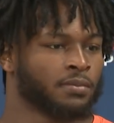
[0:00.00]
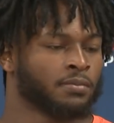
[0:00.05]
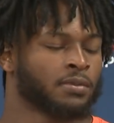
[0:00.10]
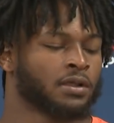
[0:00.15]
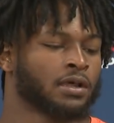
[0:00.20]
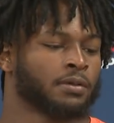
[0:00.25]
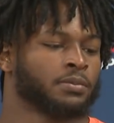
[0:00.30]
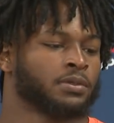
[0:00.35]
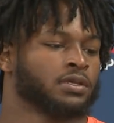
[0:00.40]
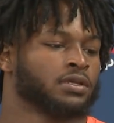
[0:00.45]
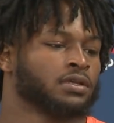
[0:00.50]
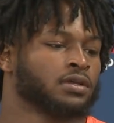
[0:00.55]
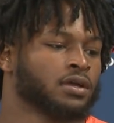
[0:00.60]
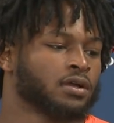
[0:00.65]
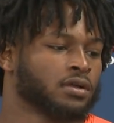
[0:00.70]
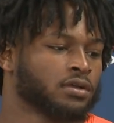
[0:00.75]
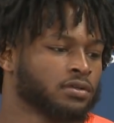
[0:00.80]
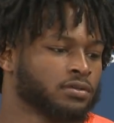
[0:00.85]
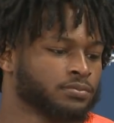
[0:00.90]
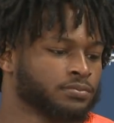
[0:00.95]
But, I
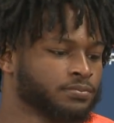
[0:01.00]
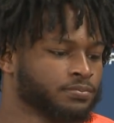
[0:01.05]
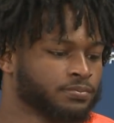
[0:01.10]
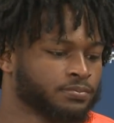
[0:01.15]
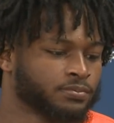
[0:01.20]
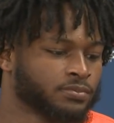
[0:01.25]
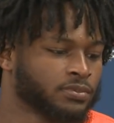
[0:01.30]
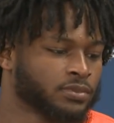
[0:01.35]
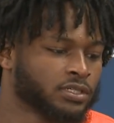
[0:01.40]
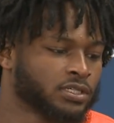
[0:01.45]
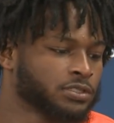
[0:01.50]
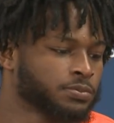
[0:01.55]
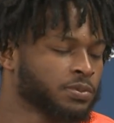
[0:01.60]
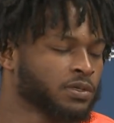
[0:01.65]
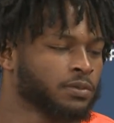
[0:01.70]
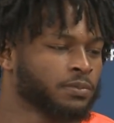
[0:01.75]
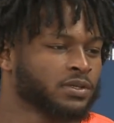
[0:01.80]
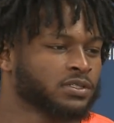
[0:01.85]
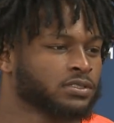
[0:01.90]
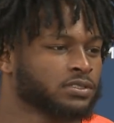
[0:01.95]
mean, it's
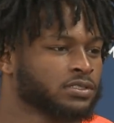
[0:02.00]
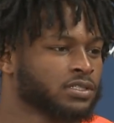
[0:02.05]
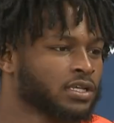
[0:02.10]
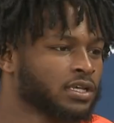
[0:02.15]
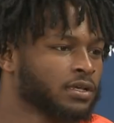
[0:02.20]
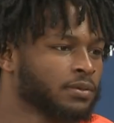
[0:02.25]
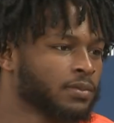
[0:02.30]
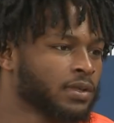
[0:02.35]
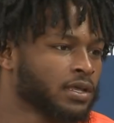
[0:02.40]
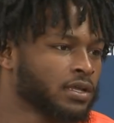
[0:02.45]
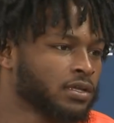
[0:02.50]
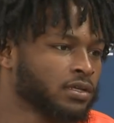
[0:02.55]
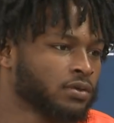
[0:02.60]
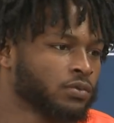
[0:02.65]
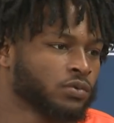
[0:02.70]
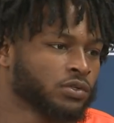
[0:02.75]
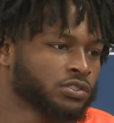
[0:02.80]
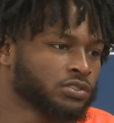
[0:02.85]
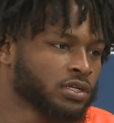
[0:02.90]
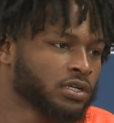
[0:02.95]
pretty much the same. Like,
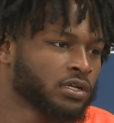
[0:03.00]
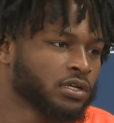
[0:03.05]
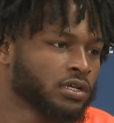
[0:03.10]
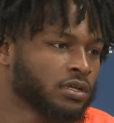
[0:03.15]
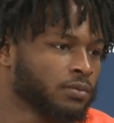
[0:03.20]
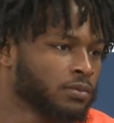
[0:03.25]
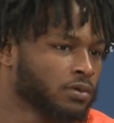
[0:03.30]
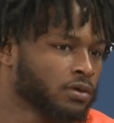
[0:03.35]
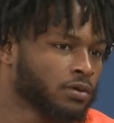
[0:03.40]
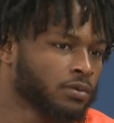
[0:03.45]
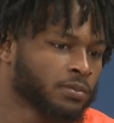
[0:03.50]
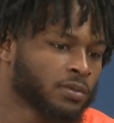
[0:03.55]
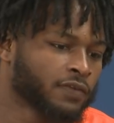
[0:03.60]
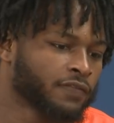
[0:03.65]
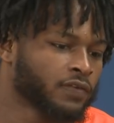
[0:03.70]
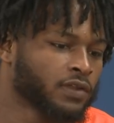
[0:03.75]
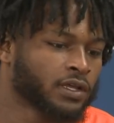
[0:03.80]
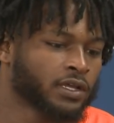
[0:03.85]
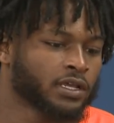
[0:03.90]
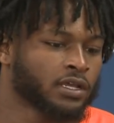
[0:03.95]
once training camp come, I
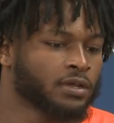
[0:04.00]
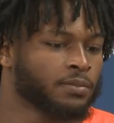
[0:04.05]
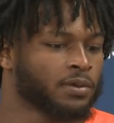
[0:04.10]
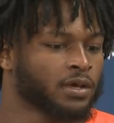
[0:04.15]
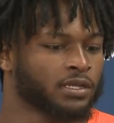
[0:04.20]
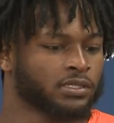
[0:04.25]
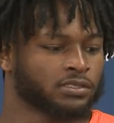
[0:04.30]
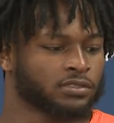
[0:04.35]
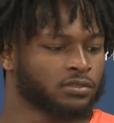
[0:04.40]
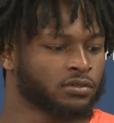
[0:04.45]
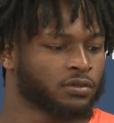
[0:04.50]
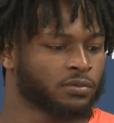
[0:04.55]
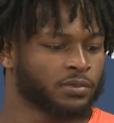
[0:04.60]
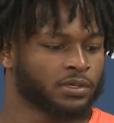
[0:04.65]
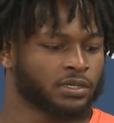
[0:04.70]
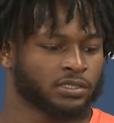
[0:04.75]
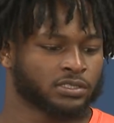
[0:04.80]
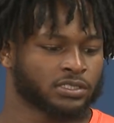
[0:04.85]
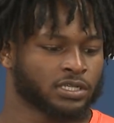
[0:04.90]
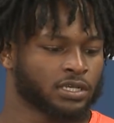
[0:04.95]
feel like everybody's still going to be
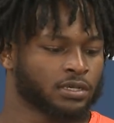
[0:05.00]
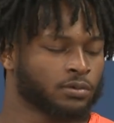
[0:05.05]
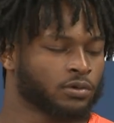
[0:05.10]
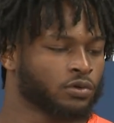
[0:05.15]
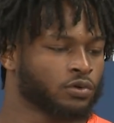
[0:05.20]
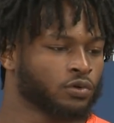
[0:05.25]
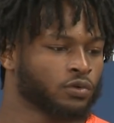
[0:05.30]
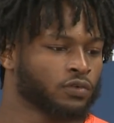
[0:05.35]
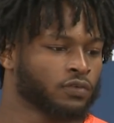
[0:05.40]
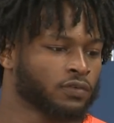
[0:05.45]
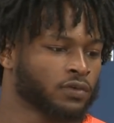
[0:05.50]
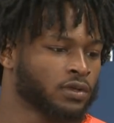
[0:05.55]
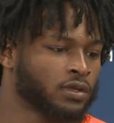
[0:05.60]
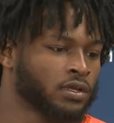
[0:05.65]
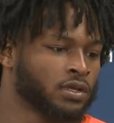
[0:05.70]
in the same groove.